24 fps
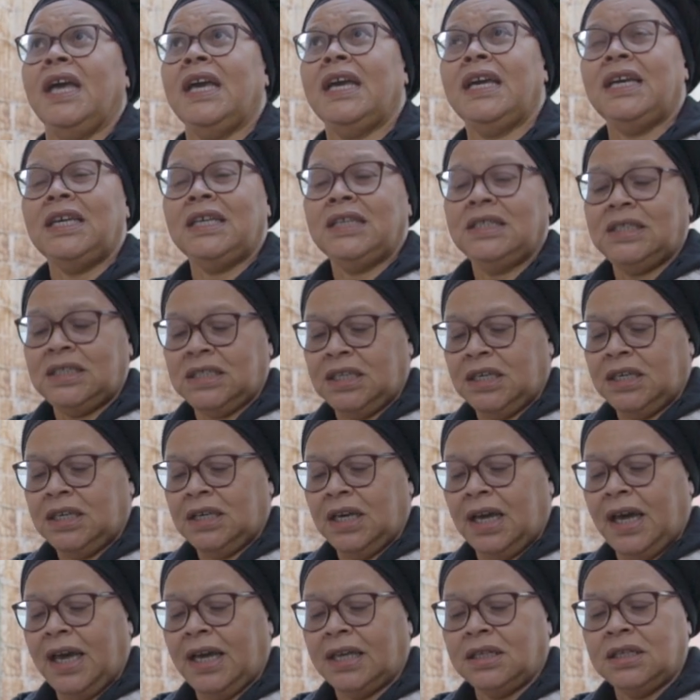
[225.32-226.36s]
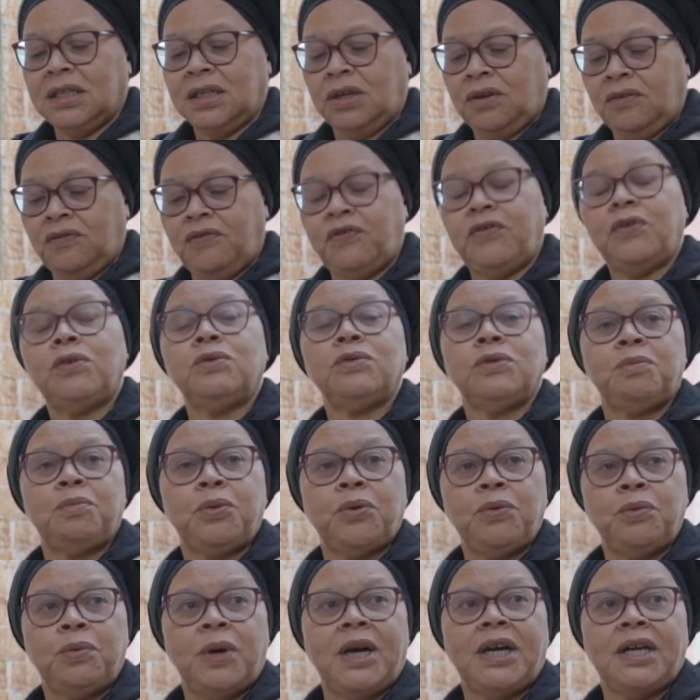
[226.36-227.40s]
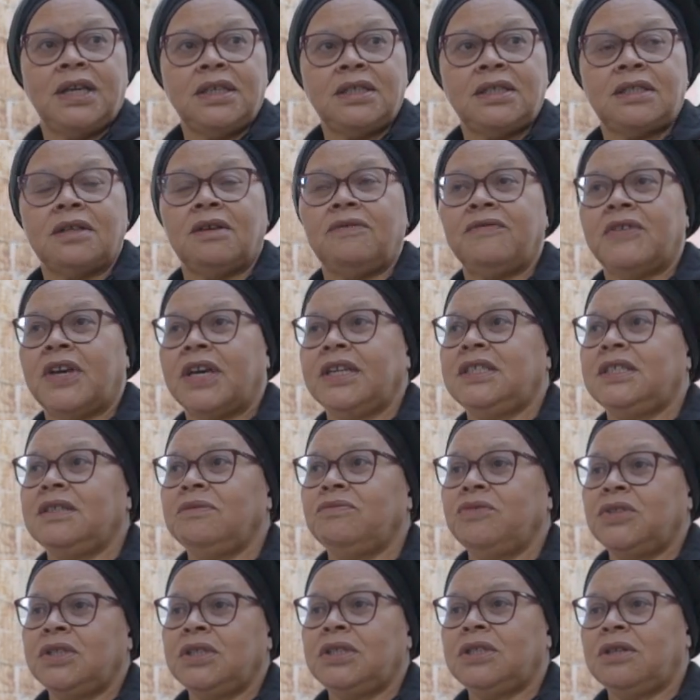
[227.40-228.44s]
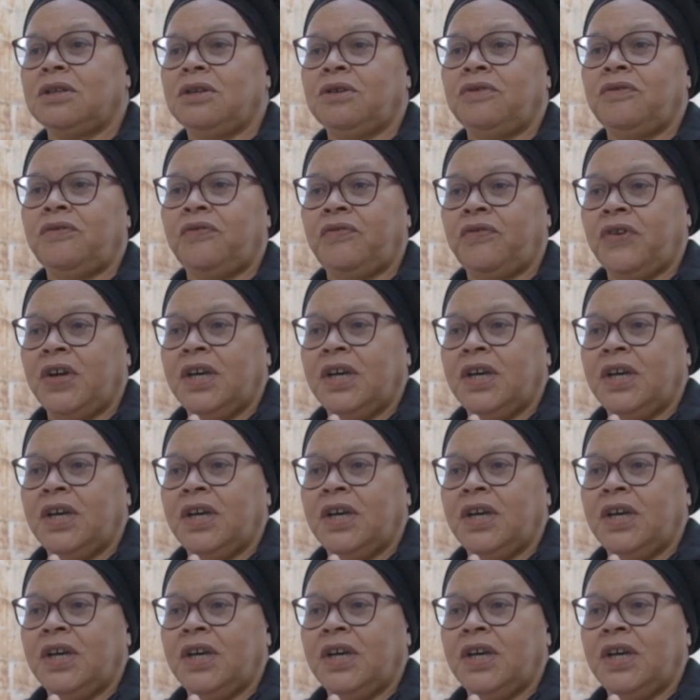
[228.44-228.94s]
easy and affordable ways of getting rid of